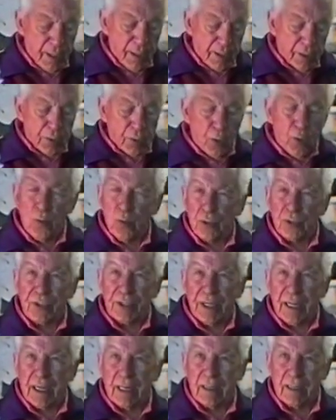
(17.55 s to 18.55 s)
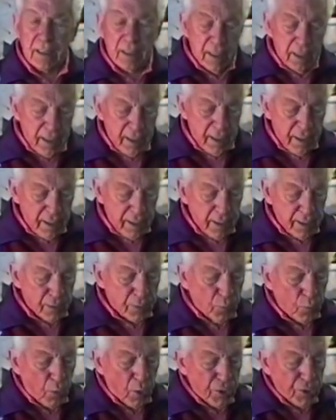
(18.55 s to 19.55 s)
the gold will settle.
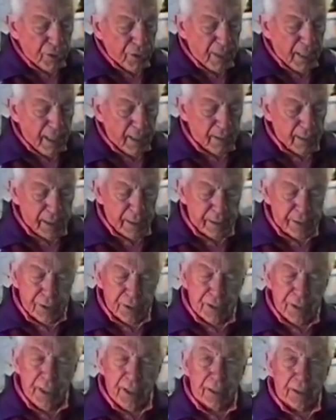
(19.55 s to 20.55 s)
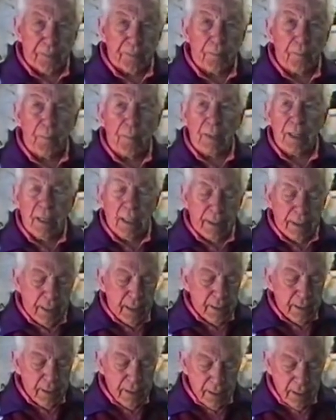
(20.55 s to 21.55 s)
It'll wash it out like this here.
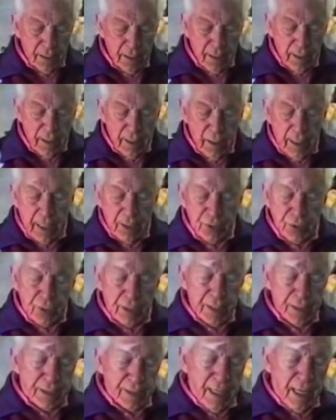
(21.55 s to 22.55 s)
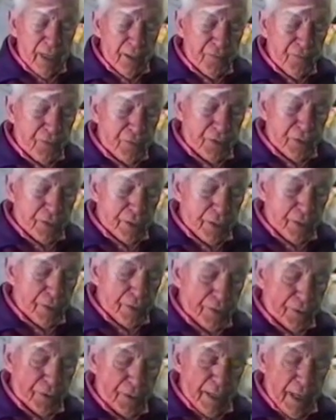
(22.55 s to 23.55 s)
Then, as you get down to the
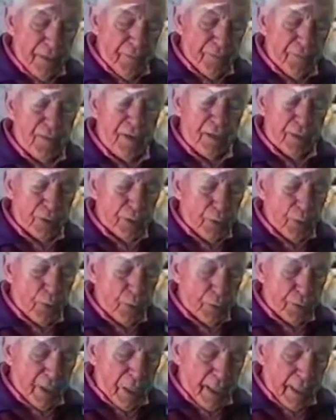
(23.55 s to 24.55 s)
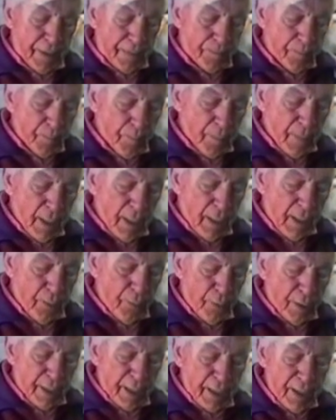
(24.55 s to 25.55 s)
earth, you haven't found gold yet.
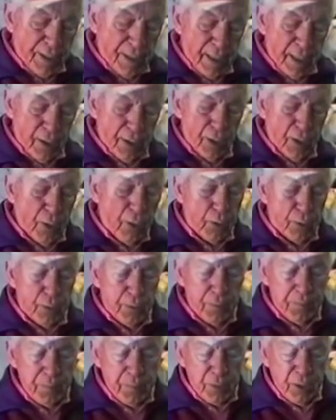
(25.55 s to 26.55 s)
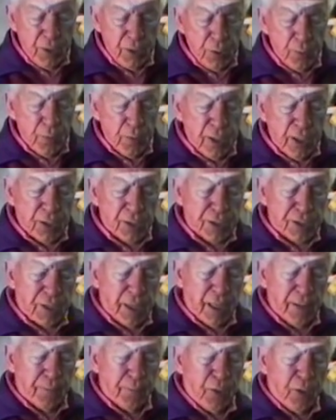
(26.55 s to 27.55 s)
When it gets down low, you want to
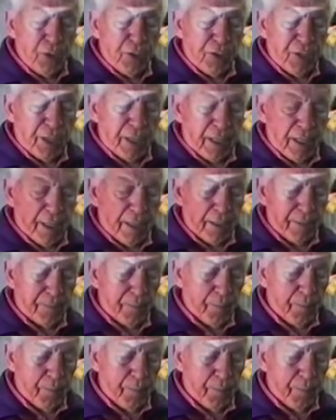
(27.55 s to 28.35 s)
start motioning at it,